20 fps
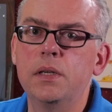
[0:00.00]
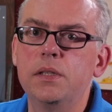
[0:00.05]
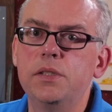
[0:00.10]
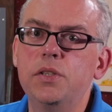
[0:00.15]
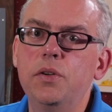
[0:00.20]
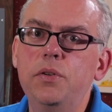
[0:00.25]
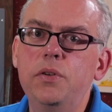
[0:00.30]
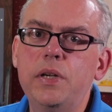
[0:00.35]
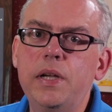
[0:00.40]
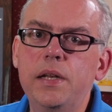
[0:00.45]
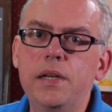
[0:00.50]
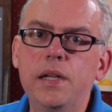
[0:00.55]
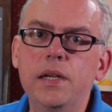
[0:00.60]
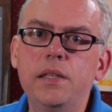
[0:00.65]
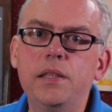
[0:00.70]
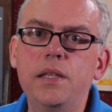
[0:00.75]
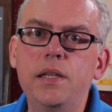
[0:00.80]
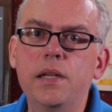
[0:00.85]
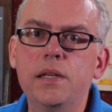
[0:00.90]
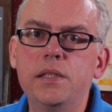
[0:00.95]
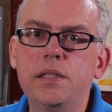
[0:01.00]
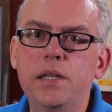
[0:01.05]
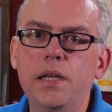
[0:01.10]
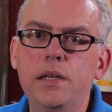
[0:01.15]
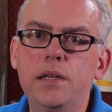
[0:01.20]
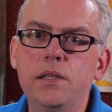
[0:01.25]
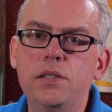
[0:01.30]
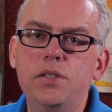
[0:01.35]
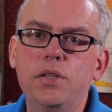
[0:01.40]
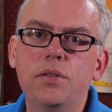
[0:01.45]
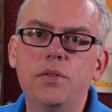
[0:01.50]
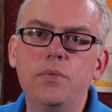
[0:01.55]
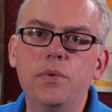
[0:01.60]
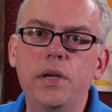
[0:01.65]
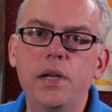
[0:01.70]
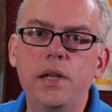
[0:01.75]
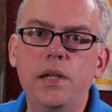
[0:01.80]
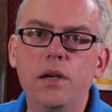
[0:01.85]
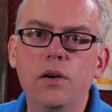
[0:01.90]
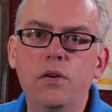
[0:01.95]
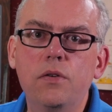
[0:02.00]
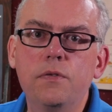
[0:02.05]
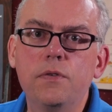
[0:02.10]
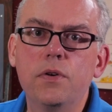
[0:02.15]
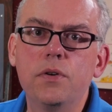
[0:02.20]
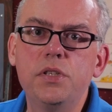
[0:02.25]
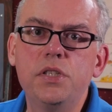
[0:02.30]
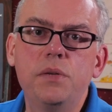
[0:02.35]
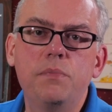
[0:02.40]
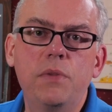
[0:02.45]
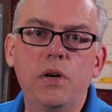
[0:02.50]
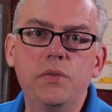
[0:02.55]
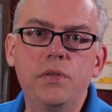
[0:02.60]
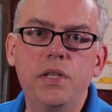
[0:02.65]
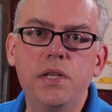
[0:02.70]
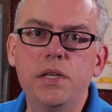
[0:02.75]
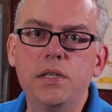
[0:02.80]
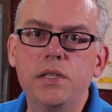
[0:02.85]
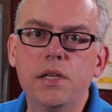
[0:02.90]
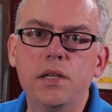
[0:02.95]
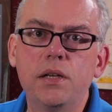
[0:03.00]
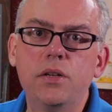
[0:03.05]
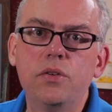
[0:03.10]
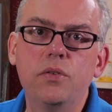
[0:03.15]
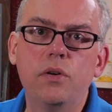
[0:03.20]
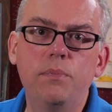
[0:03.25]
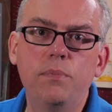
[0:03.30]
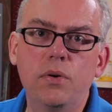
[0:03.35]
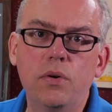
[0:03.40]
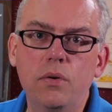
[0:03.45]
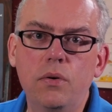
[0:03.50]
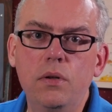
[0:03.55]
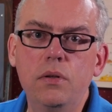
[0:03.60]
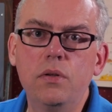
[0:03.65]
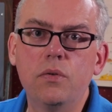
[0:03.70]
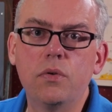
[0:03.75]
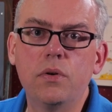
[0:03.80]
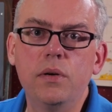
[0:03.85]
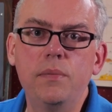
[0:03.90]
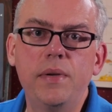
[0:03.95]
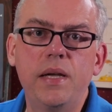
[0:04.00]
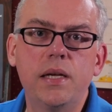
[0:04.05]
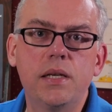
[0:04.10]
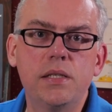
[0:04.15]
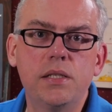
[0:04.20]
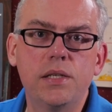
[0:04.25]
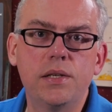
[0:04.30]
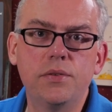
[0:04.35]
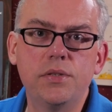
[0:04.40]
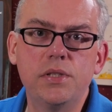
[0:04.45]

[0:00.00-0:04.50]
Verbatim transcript: So to connect the antenna to the radio, first mount the antenna to a pole or a mast